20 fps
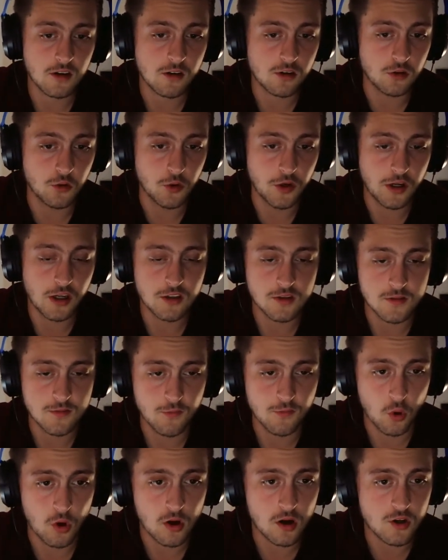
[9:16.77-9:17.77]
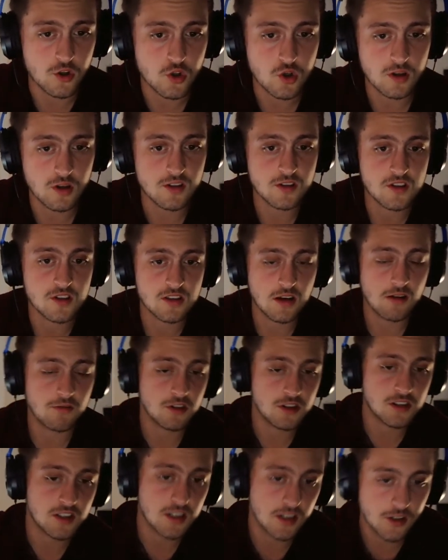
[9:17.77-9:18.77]
including his
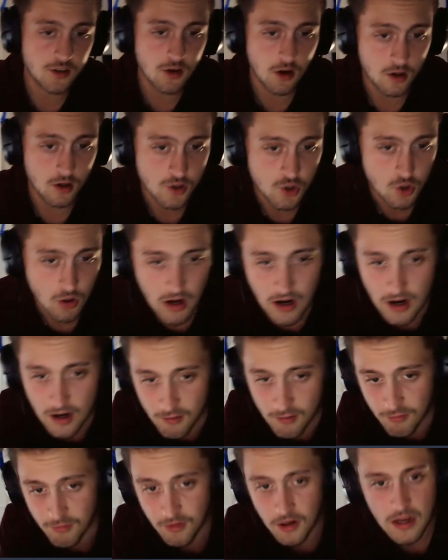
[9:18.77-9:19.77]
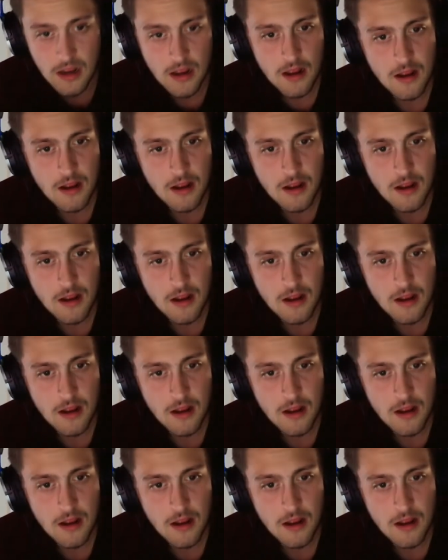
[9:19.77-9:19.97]
417-yard drive.